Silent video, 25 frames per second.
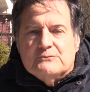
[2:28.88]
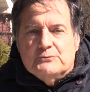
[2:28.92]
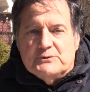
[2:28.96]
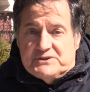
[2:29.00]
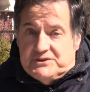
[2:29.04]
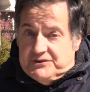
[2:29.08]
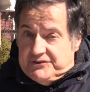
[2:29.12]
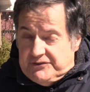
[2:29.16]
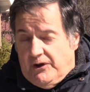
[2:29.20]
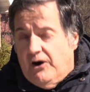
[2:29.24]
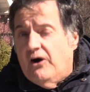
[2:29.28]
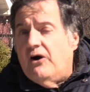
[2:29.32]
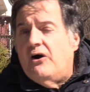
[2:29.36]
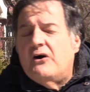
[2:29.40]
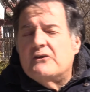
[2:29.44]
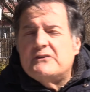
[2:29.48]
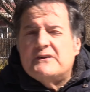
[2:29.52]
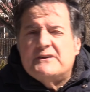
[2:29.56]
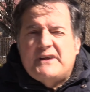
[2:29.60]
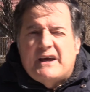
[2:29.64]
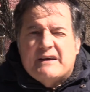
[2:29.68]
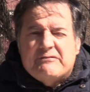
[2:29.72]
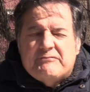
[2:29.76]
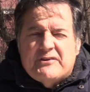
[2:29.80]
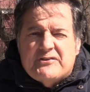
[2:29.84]
which is all
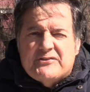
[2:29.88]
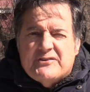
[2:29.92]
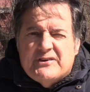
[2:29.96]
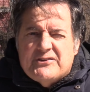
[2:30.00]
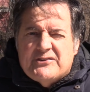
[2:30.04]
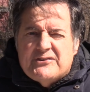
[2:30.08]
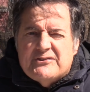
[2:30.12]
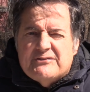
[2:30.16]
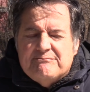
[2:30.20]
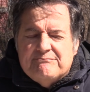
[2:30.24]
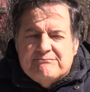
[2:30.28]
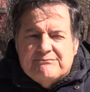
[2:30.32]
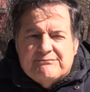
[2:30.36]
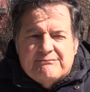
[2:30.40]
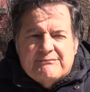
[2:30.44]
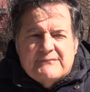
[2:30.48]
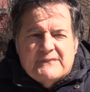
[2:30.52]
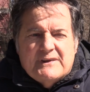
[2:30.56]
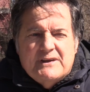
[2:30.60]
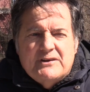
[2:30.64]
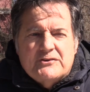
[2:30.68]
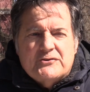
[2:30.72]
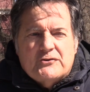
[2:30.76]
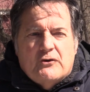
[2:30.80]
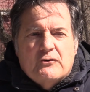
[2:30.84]
the deficits,
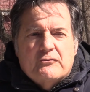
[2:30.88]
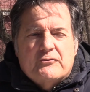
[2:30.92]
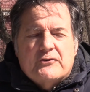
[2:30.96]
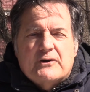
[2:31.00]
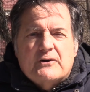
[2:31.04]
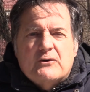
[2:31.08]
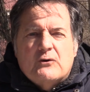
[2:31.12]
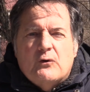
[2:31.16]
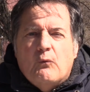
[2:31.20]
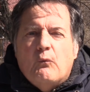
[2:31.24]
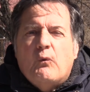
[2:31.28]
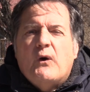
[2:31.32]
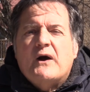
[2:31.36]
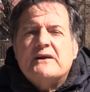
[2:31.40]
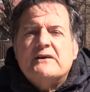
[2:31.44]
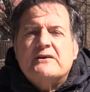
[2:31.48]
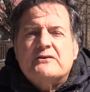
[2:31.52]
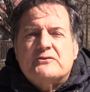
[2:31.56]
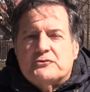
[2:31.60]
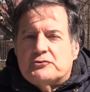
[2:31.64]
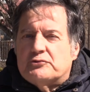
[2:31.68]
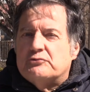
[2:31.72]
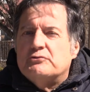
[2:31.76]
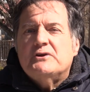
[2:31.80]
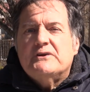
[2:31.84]
is over
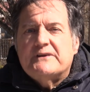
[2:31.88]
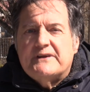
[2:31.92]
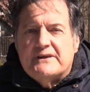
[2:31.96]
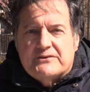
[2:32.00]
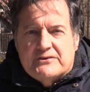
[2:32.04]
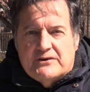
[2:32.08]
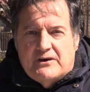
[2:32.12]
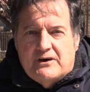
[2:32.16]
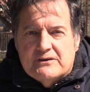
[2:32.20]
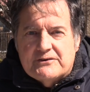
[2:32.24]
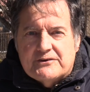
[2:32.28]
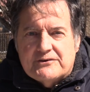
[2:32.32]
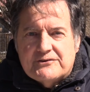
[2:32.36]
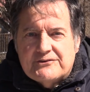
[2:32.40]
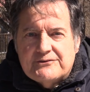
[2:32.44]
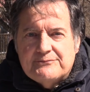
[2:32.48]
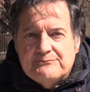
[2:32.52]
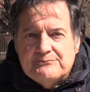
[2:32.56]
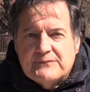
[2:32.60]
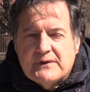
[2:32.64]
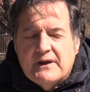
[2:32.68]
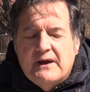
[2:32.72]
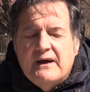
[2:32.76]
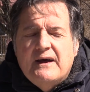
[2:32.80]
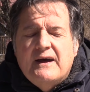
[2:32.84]
$1 trillion.
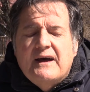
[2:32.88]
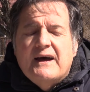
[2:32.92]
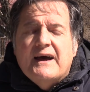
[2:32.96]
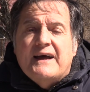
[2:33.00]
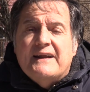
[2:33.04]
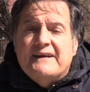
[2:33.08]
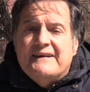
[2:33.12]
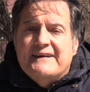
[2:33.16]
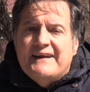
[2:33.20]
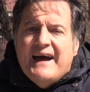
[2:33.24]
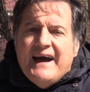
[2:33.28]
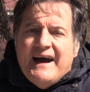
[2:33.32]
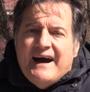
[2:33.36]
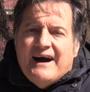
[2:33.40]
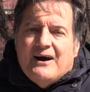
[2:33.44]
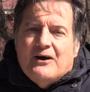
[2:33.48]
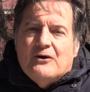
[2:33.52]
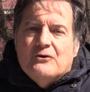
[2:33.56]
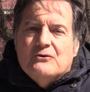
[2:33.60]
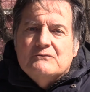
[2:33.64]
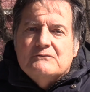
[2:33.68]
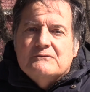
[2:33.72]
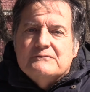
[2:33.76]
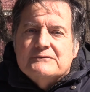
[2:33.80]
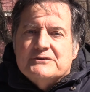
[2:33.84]
And
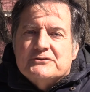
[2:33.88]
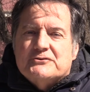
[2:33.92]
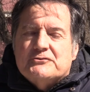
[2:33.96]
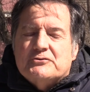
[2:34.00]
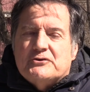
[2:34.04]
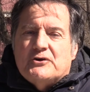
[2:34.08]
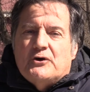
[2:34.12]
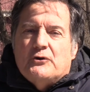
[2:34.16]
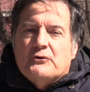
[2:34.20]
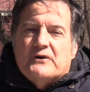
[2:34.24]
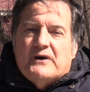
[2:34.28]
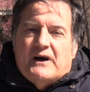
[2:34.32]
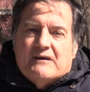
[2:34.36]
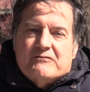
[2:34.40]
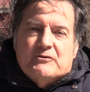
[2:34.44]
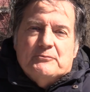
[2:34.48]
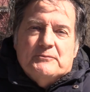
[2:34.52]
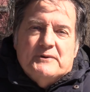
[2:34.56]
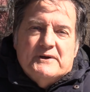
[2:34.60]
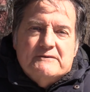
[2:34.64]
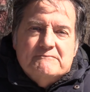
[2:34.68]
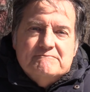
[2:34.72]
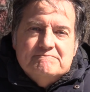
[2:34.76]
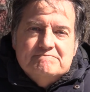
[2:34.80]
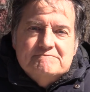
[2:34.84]
now the Trudeau
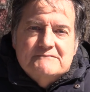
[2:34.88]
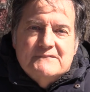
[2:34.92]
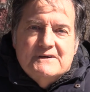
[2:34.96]
government